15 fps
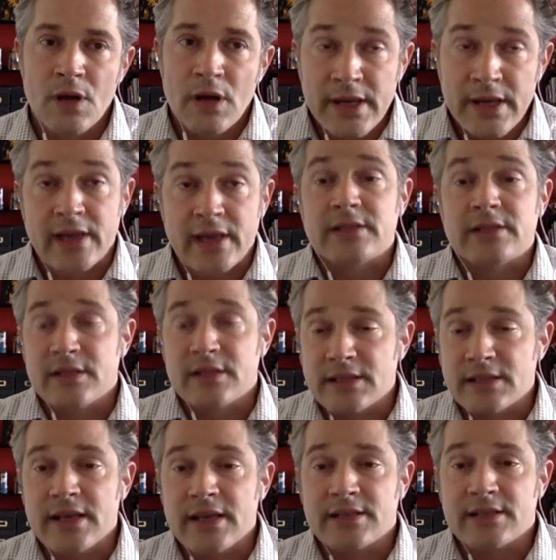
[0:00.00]
Yes, in this
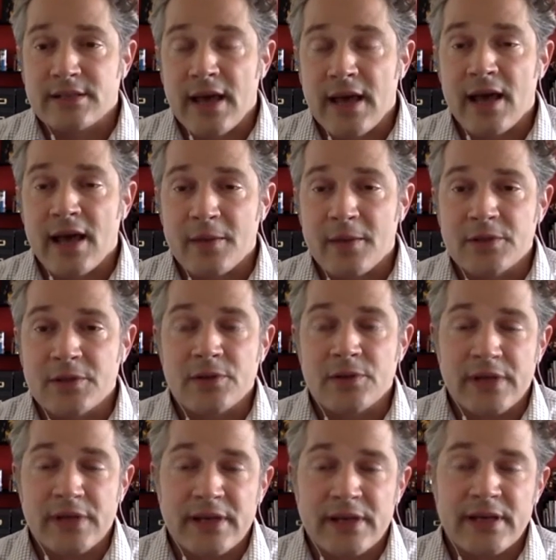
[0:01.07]
case,
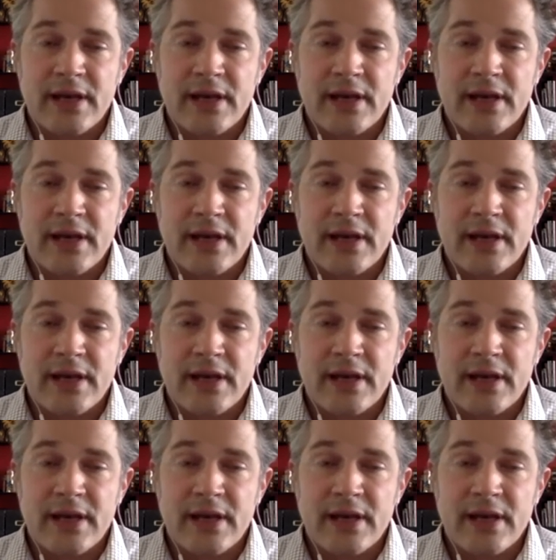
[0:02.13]
absolutely.